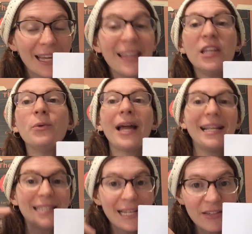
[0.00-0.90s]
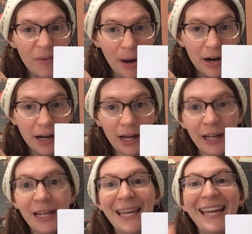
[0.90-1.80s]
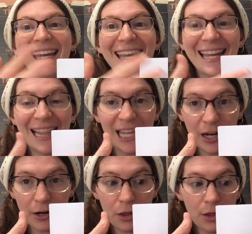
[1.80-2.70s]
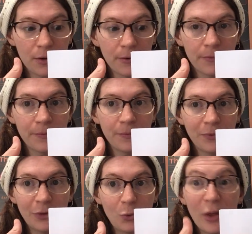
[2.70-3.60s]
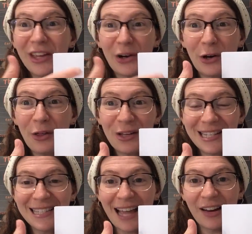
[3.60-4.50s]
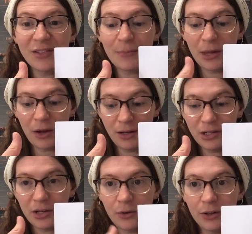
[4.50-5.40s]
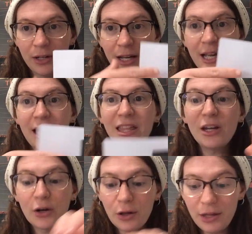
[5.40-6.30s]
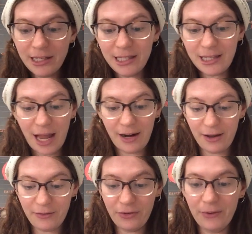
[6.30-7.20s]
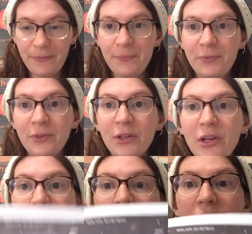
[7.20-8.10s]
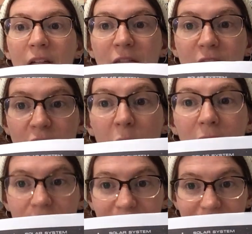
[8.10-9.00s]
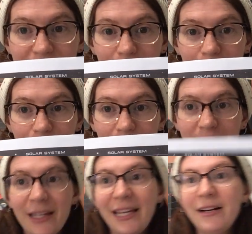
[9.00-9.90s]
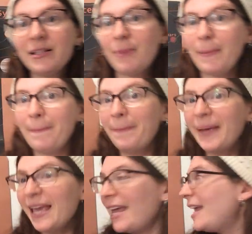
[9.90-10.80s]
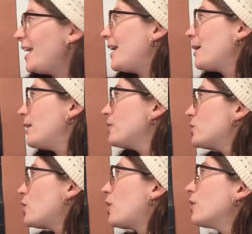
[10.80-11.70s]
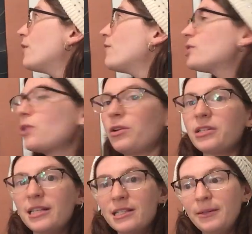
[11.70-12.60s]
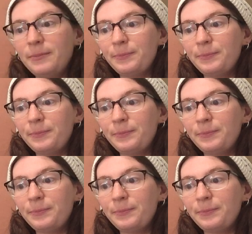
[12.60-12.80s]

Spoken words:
in the United States of America, in the Earth. Well, the Earth is inside of something also. The Earth is inside of the solar system. Here is my big chart of the solar system.